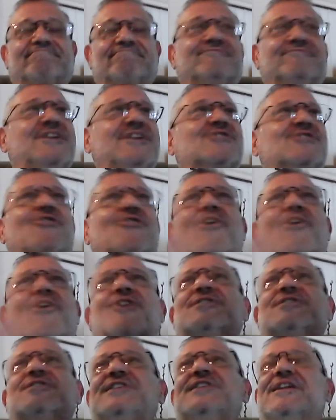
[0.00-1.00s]
These are
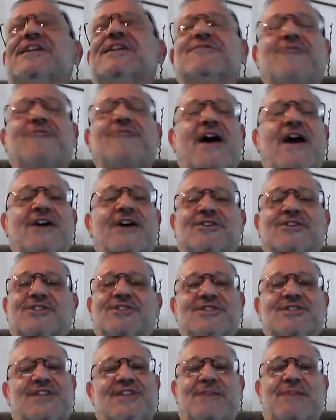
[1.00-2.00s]
all deifiers
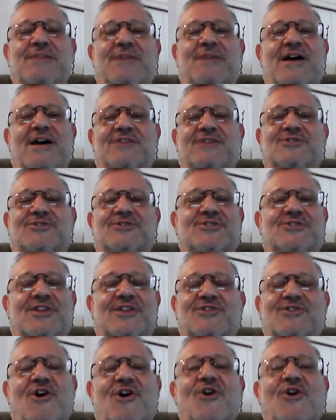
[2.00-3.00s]
and demonizers.
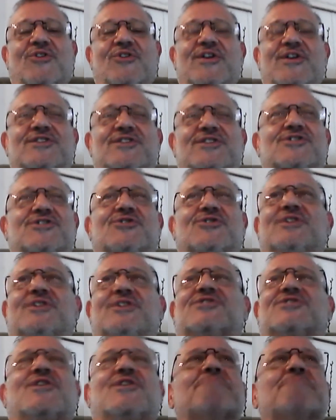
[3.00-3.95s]
That's all they do. It's the